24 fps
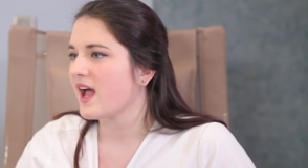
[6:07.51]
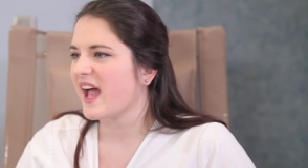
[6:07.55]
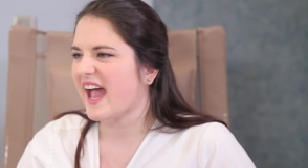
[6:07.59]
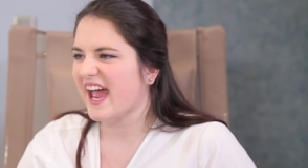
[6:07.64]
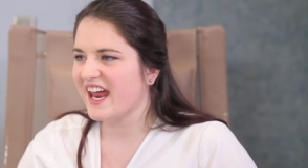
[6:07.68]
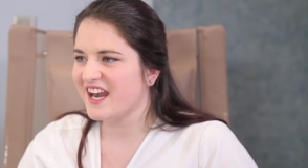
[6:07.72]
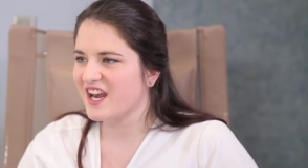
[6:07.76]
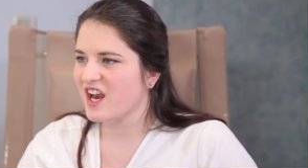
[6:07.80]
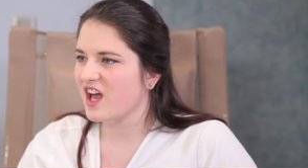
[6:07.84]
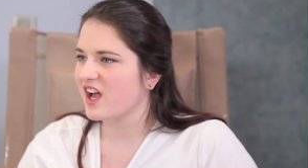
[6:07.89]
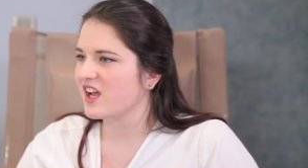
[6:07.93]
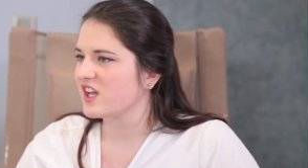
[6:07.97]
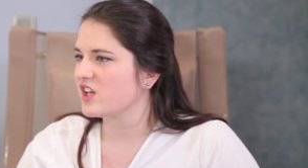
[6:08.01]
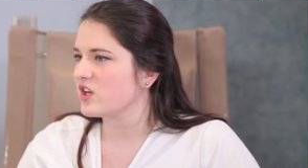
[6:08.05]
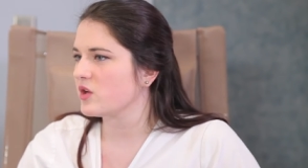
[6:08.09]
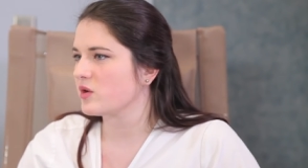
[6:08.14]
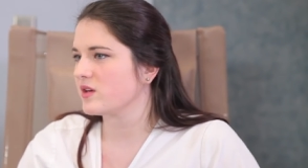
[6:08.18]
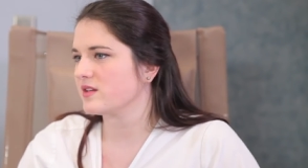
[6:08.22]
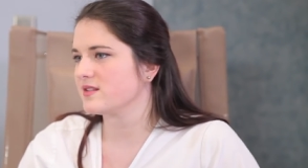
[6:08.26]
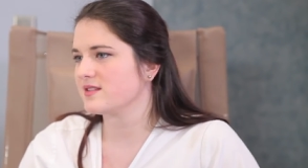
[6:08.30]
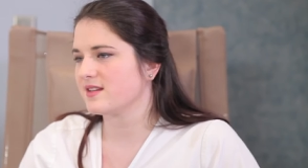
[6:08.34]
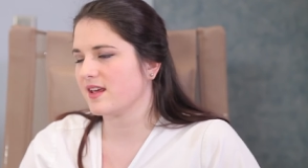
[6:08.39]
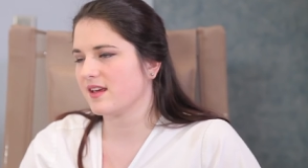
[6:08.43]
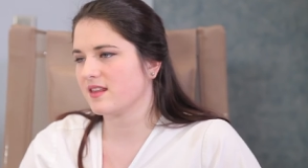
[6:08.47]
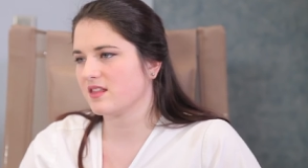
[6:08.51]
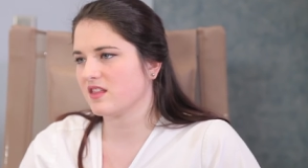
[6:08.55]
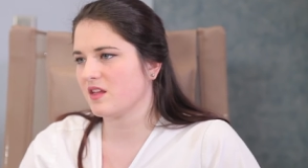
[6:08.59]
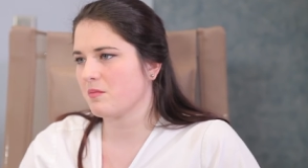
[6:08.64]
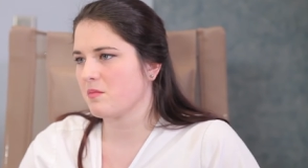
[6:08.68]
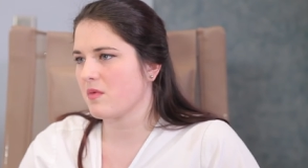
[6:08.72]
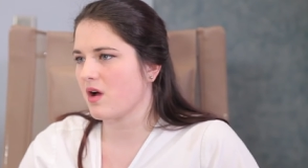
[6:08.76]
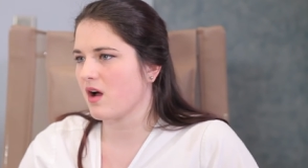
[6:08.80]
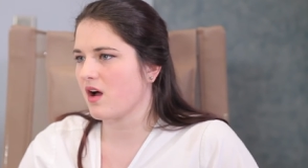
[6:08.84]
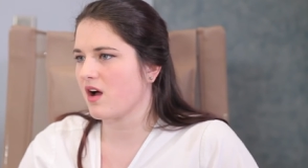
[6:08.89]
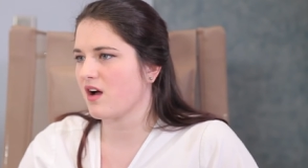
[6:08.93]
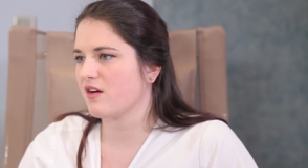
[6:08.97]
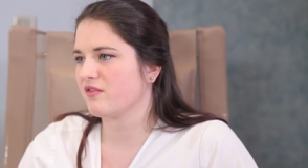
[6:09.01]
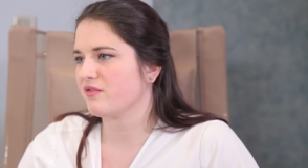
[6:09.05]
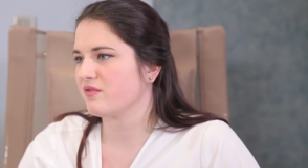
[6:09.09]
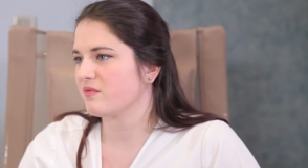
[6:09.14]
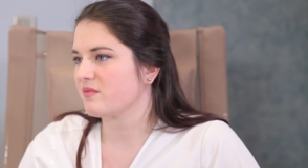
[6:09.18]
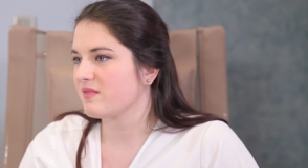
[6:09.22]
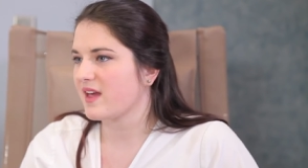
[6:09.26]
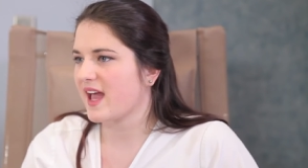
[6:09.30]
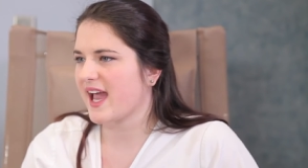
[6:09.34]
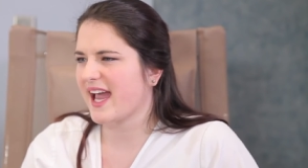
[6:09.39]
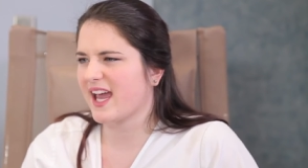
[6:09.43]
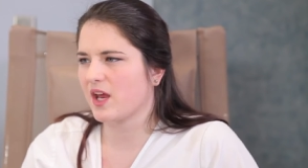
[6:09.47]
At night, you can take them off,
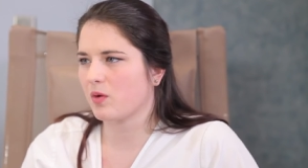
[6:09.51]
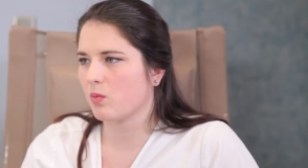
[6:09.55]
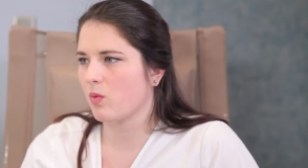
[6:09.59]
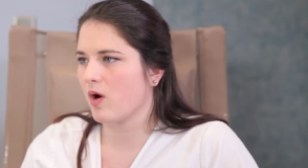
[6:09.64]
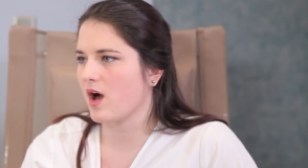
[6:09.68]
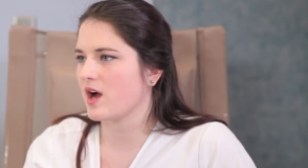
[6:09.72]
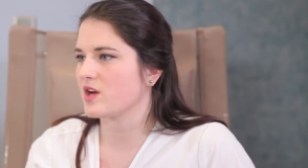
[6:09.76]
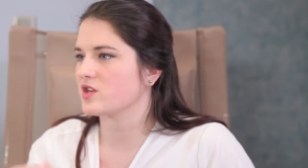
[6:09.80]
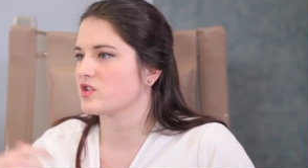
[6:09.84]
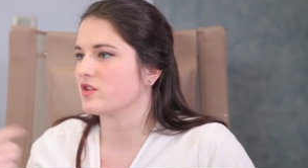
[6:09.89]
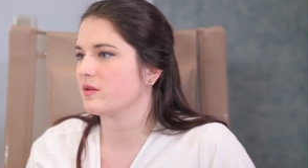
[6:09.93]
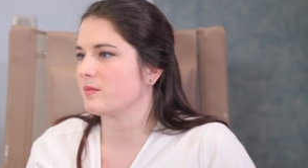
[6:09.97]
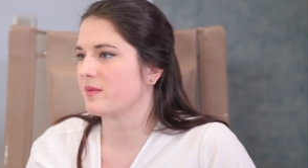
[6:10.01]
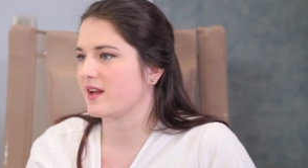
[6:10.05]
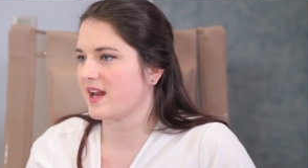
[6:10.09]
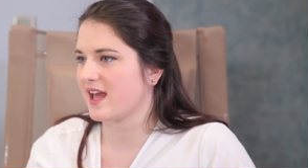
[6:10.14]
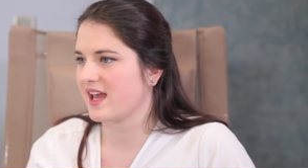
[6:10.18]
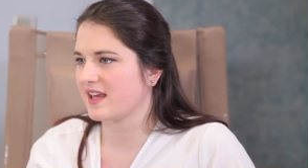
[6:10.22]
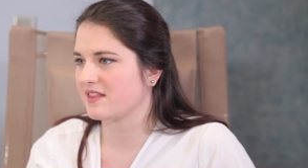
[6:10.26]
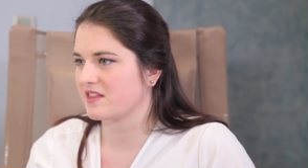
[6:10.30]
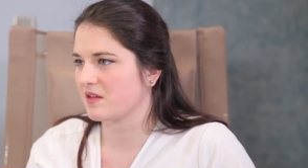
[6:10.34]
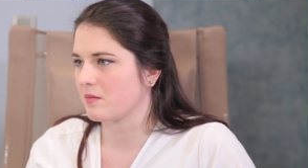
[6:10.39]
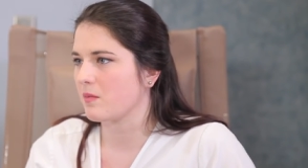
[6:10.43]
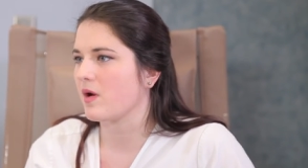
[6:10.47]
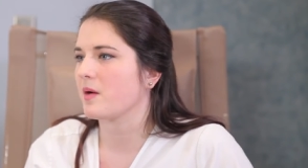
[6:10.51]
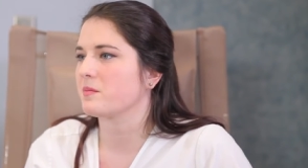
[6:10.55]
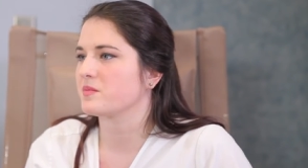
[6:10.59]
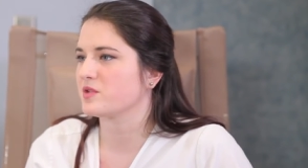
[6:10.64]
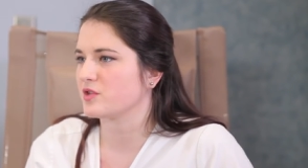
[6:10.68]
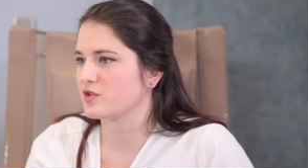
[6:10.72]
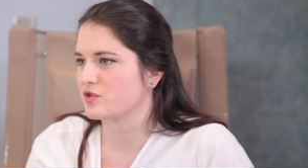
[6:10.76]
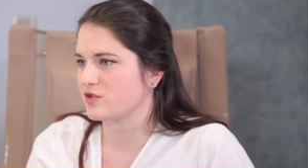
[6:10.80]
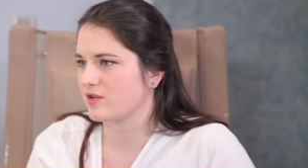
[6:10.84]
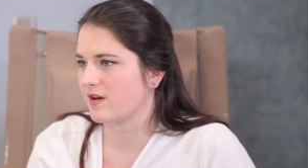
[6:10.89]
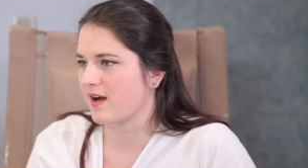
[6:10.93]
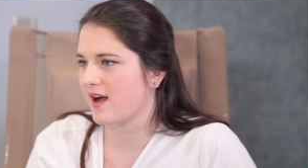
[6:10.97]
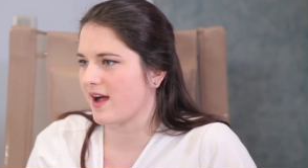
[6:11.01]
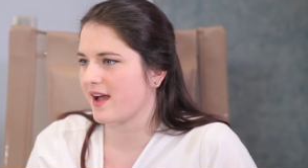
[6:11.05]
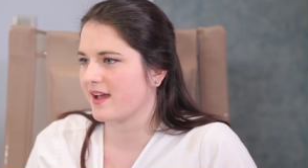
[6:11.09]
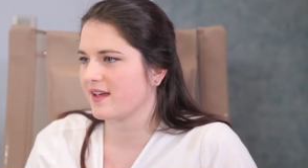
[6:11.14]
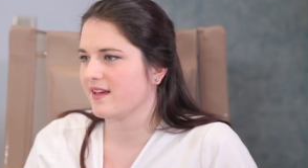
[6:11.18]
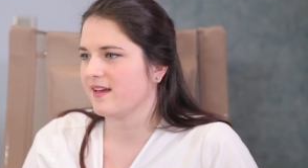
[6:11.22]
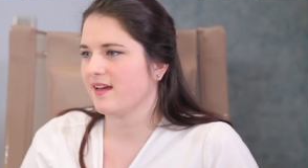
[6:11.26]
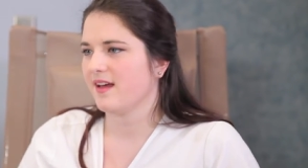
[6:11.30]
hand wash them, and hang them up to dry.